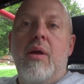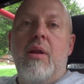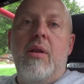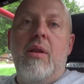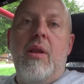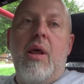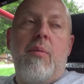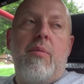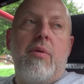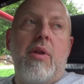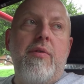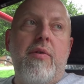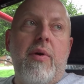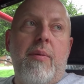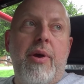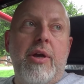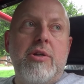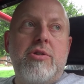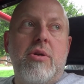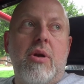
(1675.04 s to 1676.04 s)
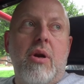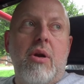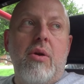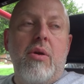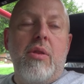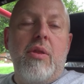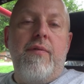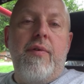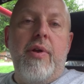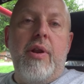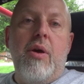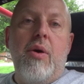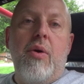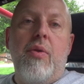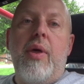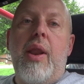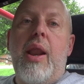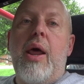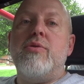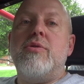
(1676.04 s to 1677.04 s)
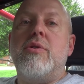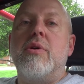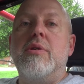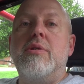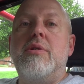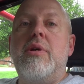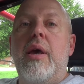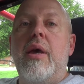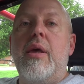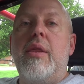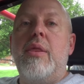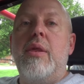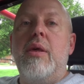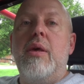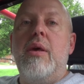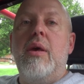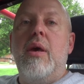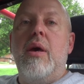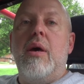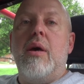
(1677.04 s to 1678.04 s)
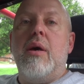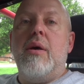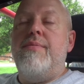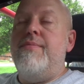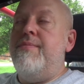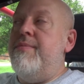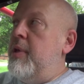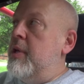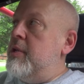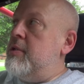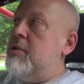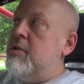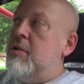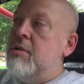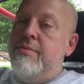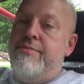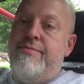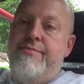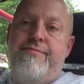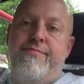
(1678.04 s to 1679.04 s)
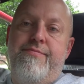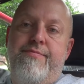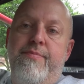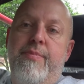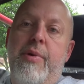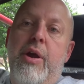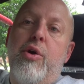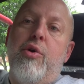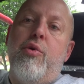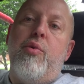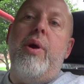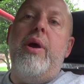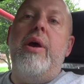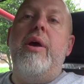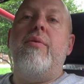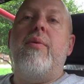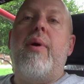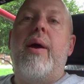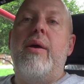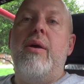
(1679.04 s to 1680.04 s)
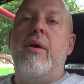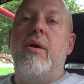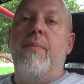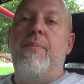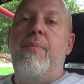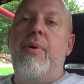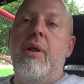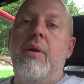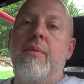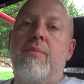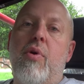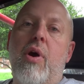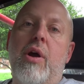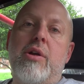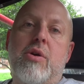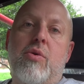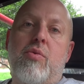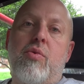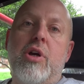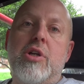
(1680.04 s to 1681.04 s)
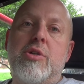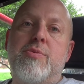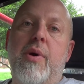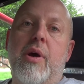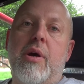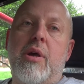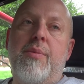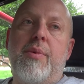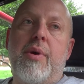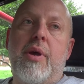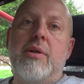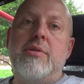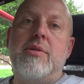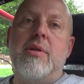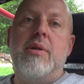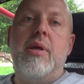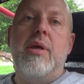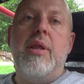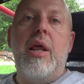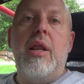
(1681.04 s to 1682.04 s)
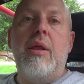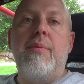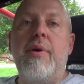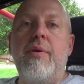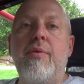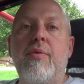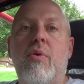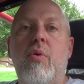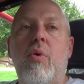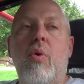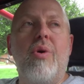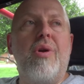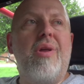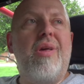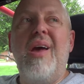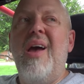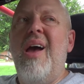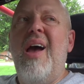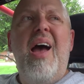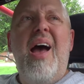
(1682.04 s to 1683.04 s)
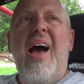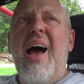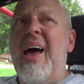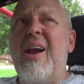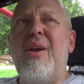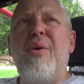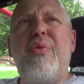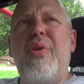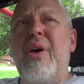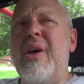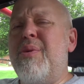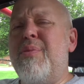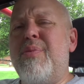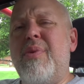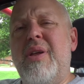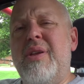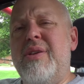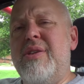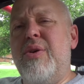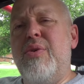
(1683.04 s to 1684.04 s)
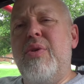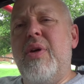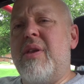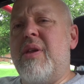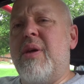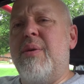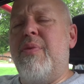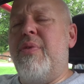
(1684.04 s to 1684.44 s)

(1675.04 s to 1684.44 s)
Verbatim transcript: Now, I believe I mentioned earlier in the video that I was going to take the uh, this mirror rig right here and put it in Project Rust Bucket because of the 1080p recording. I don't think I'm going to do that,